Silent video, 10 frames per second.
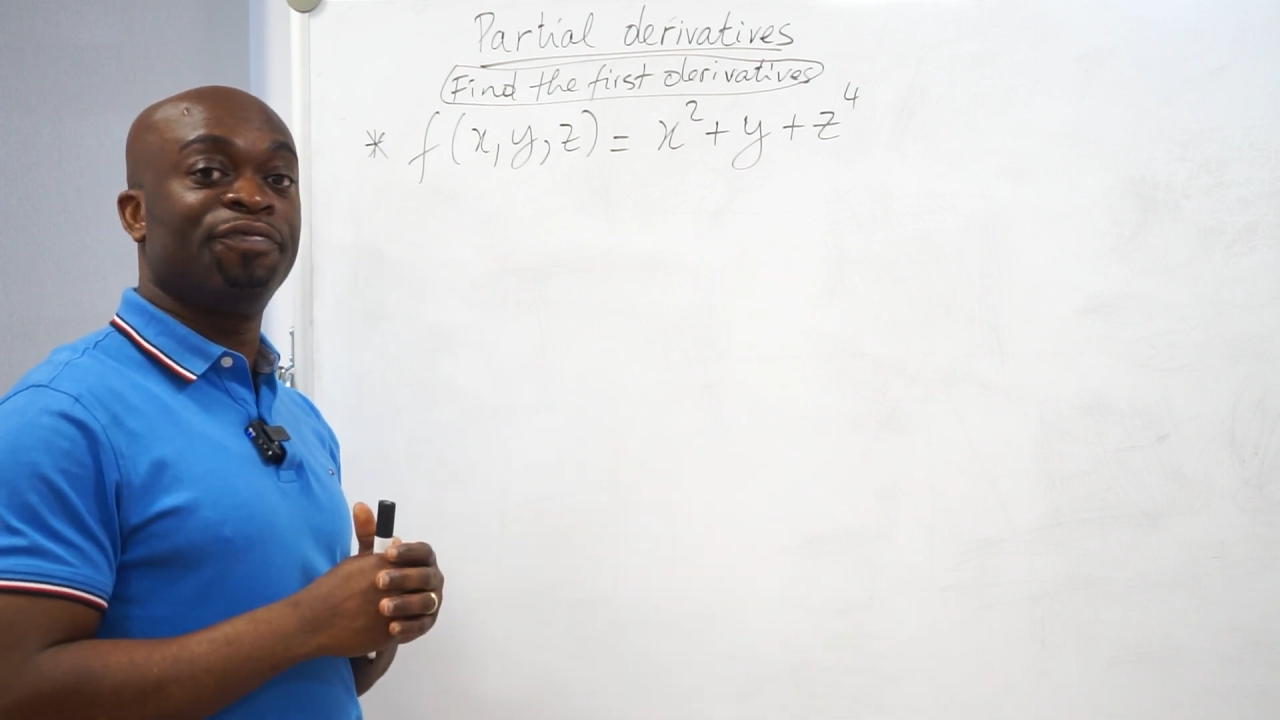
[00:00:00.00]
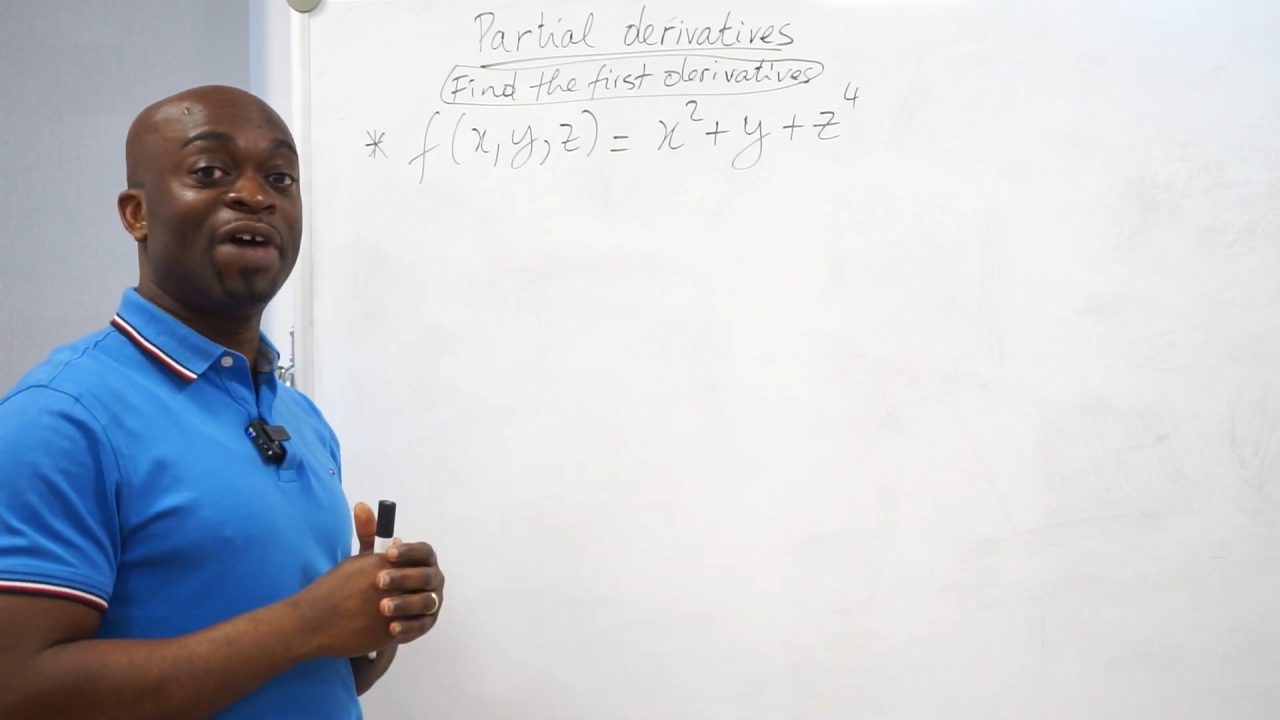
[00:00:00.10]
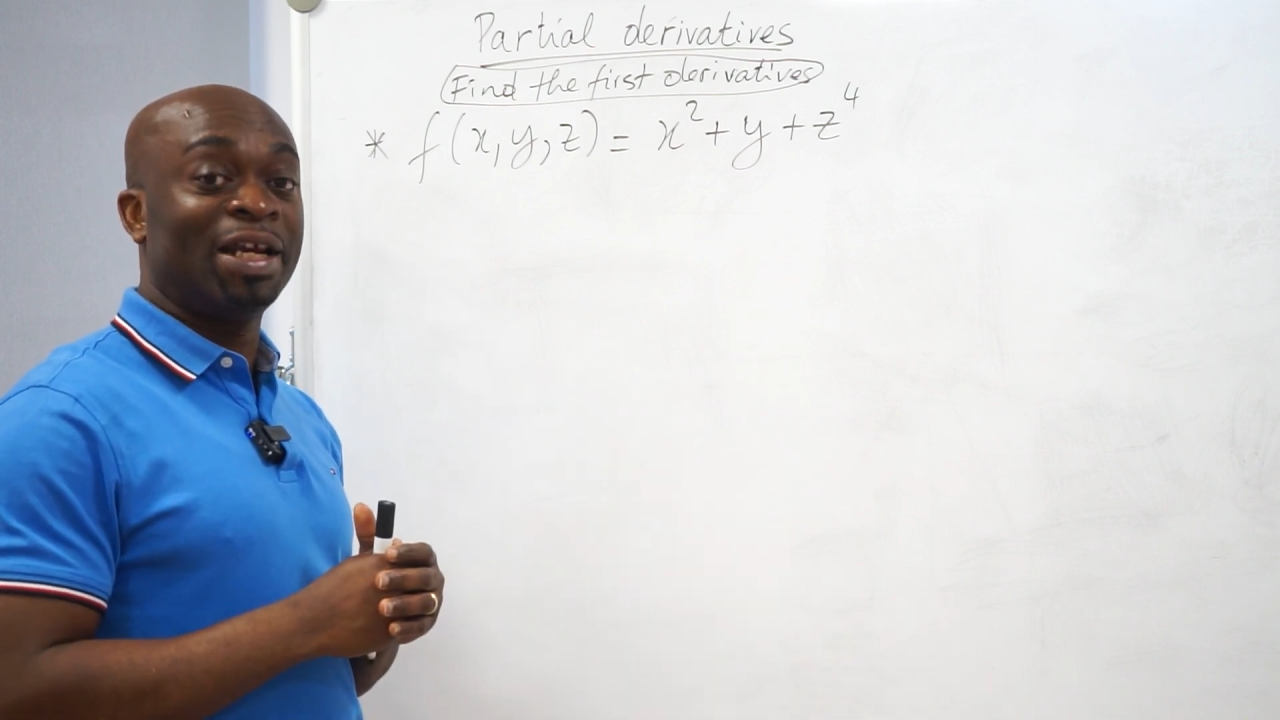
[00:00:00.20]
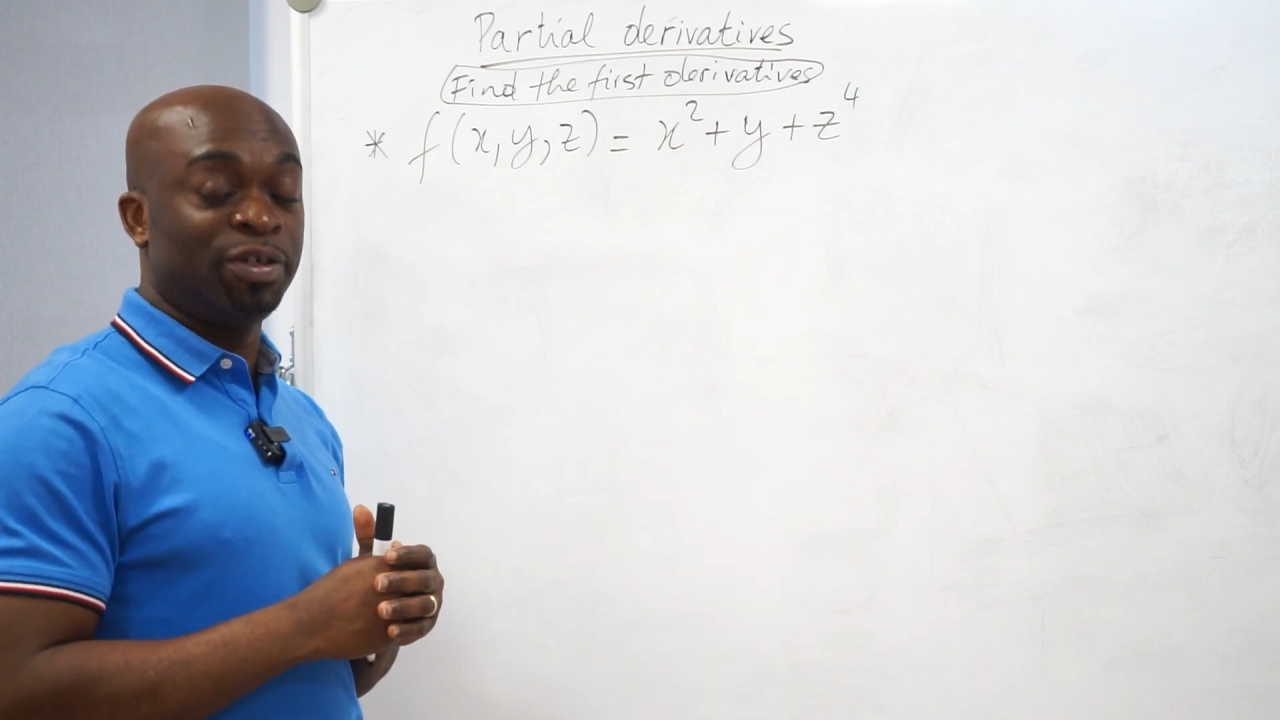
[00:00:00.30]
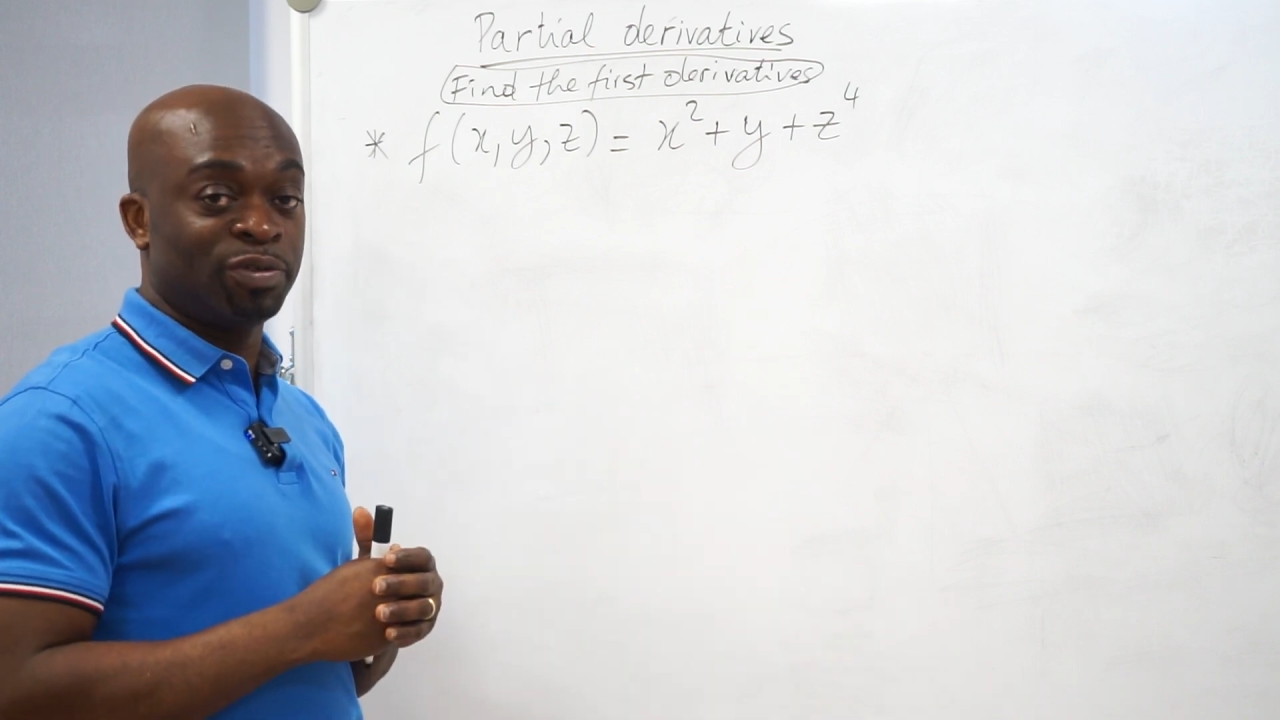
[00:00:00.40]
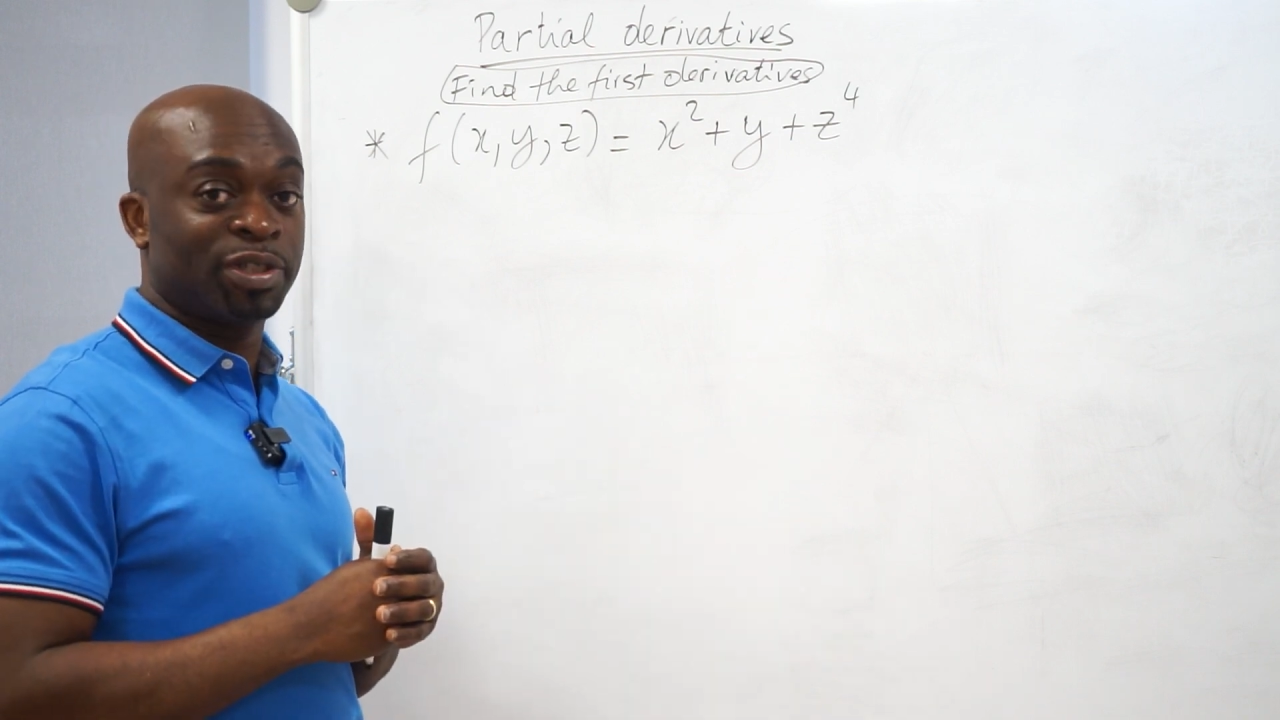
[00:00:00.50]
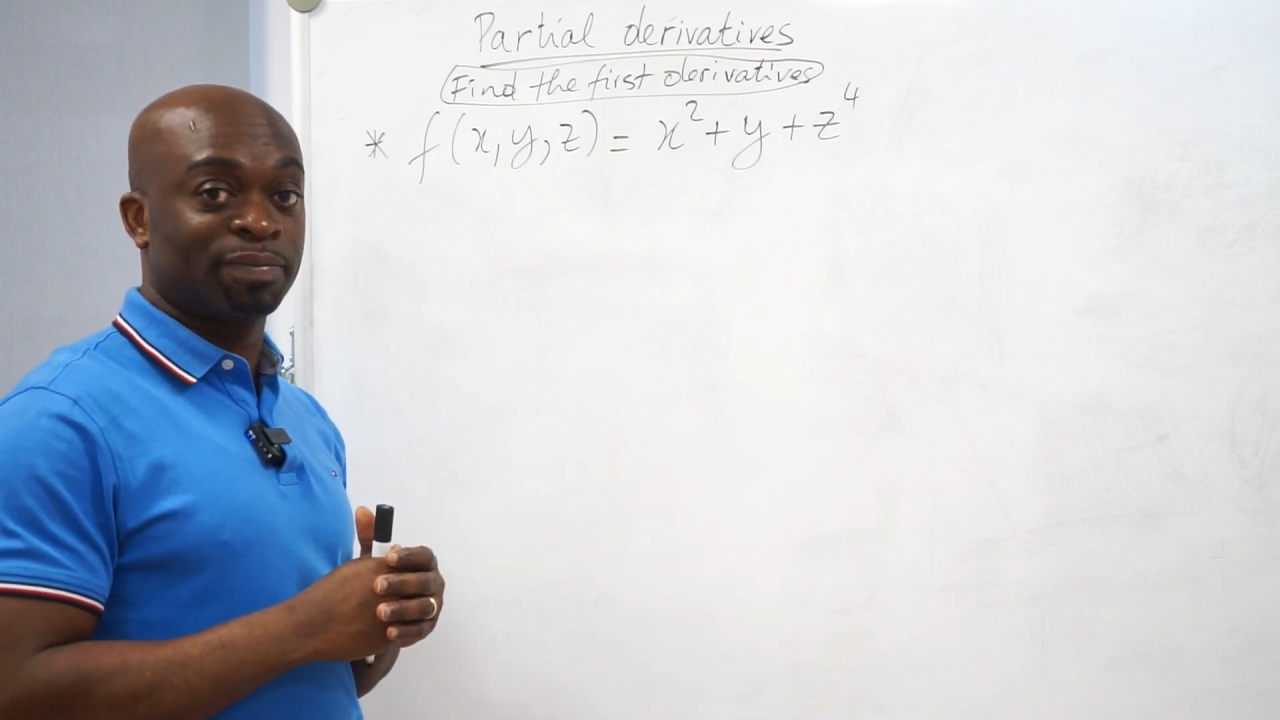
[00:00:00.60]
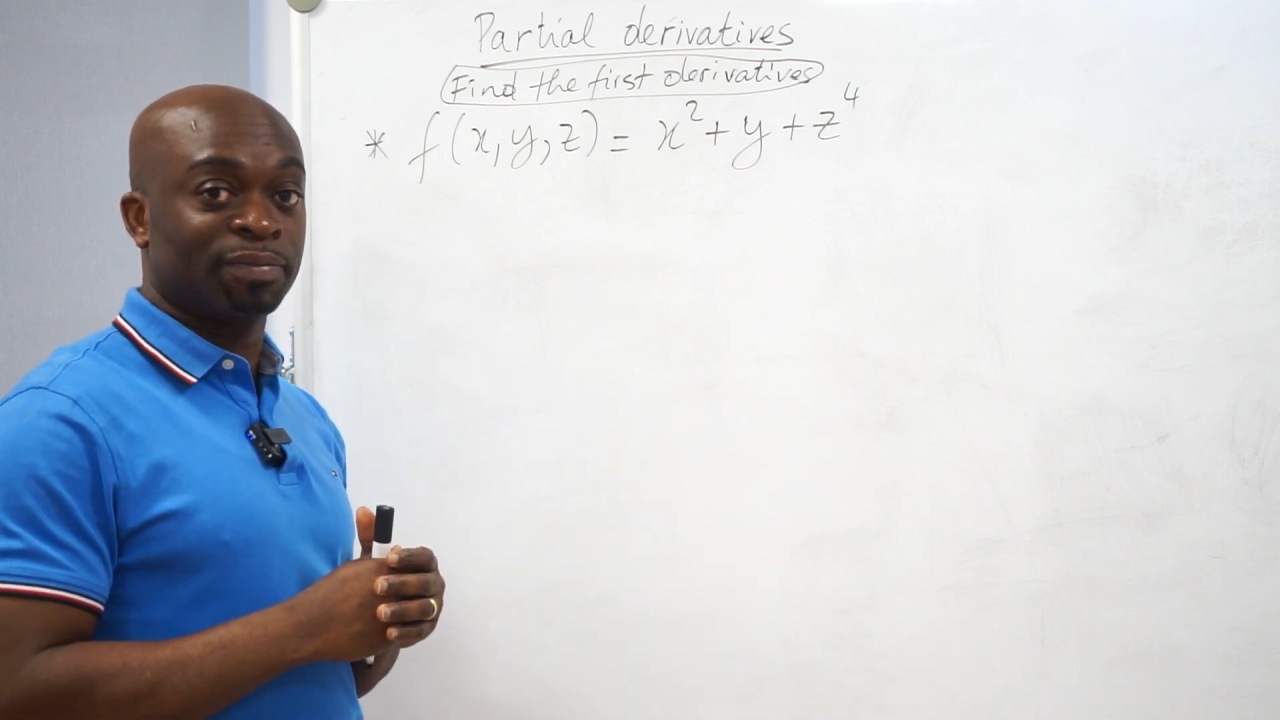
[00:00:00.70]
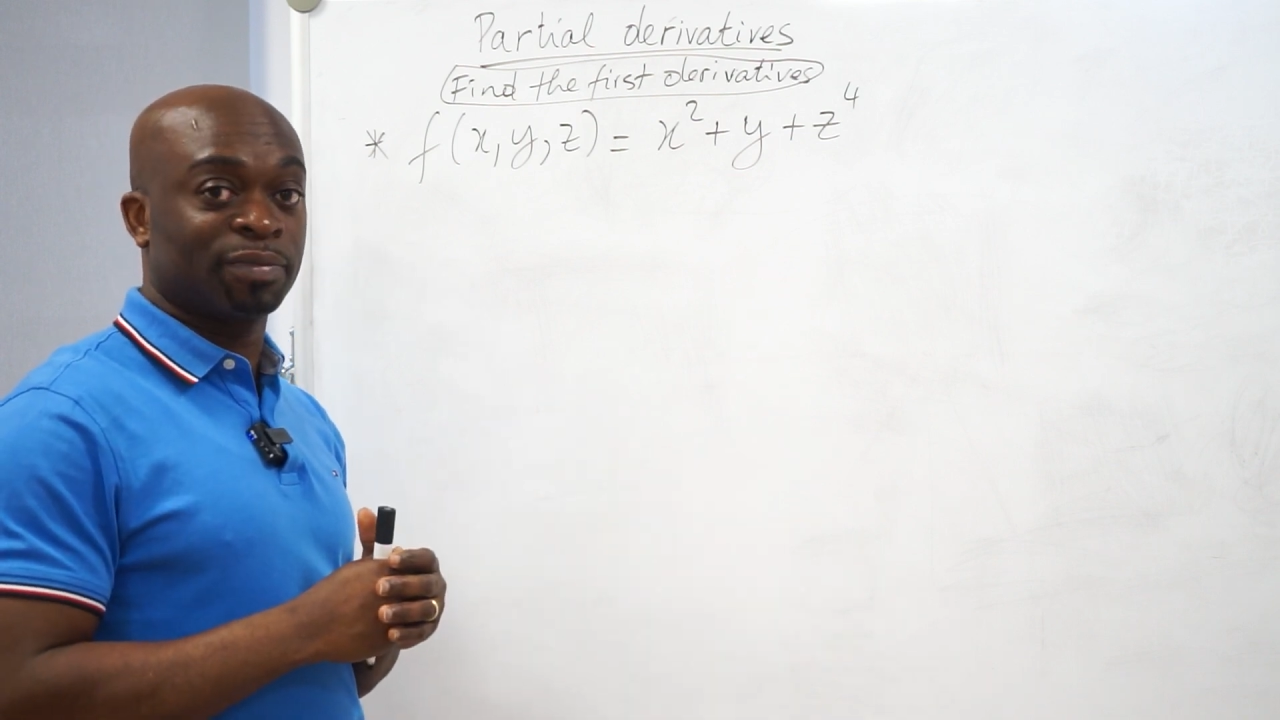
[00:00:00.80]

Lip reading: values,